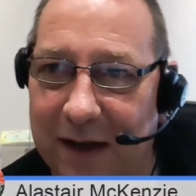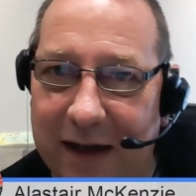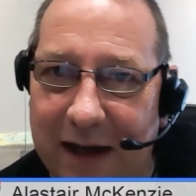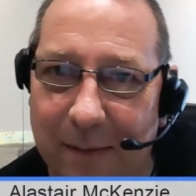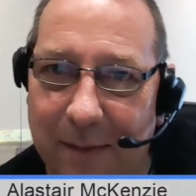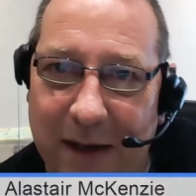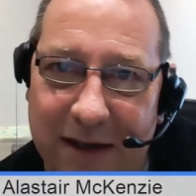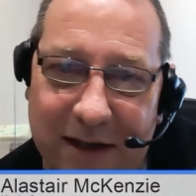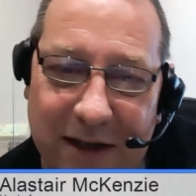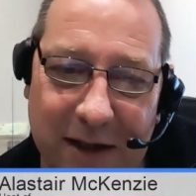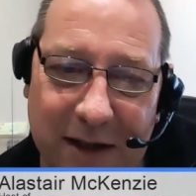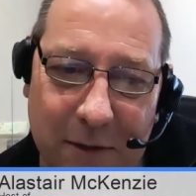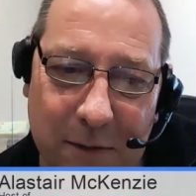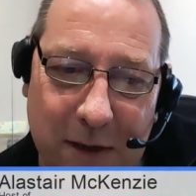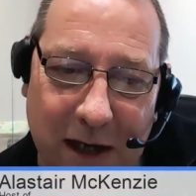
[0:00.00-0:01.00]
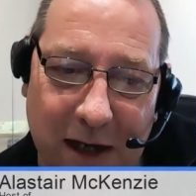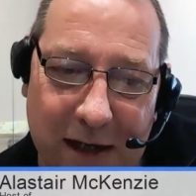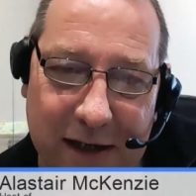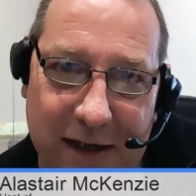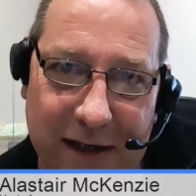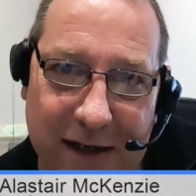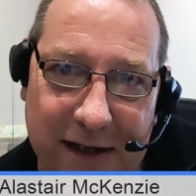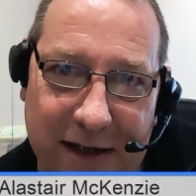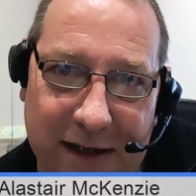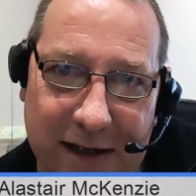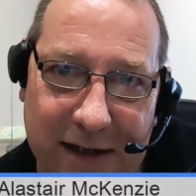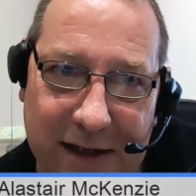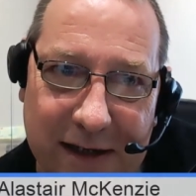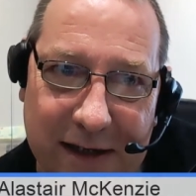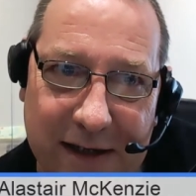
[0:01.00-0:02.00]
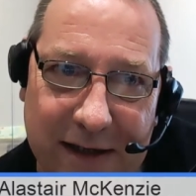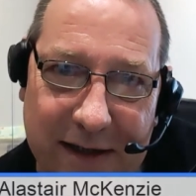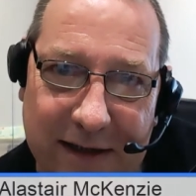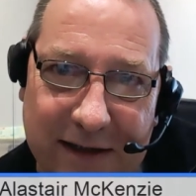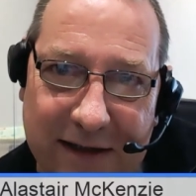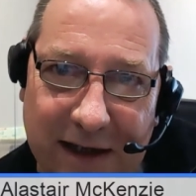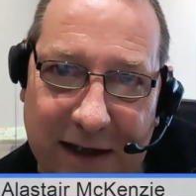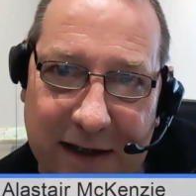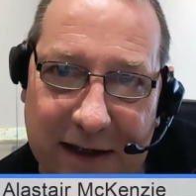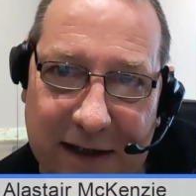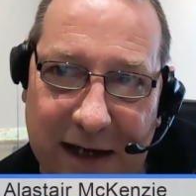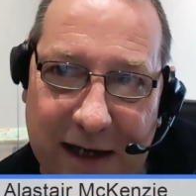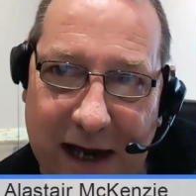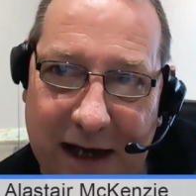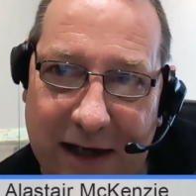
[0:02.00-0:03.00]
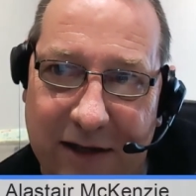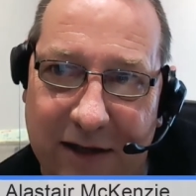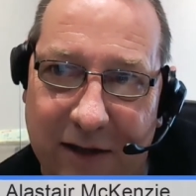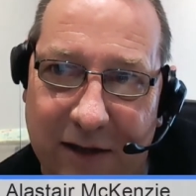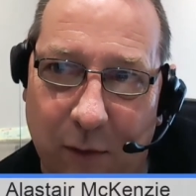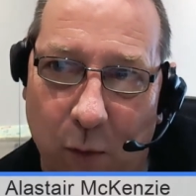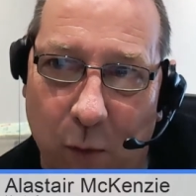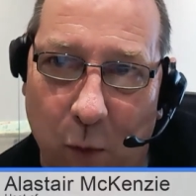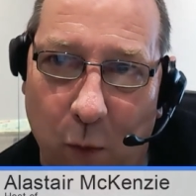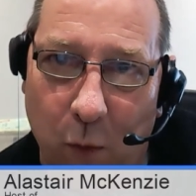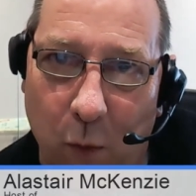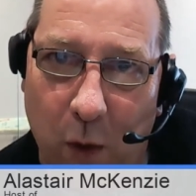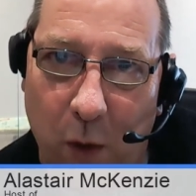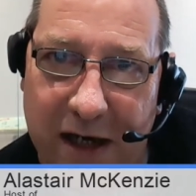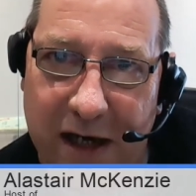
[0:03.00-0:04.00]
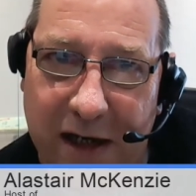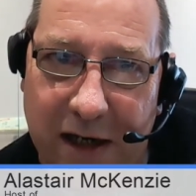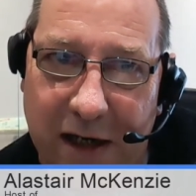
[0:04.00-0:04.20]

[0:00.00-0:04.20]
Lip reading: get back to you guys next week,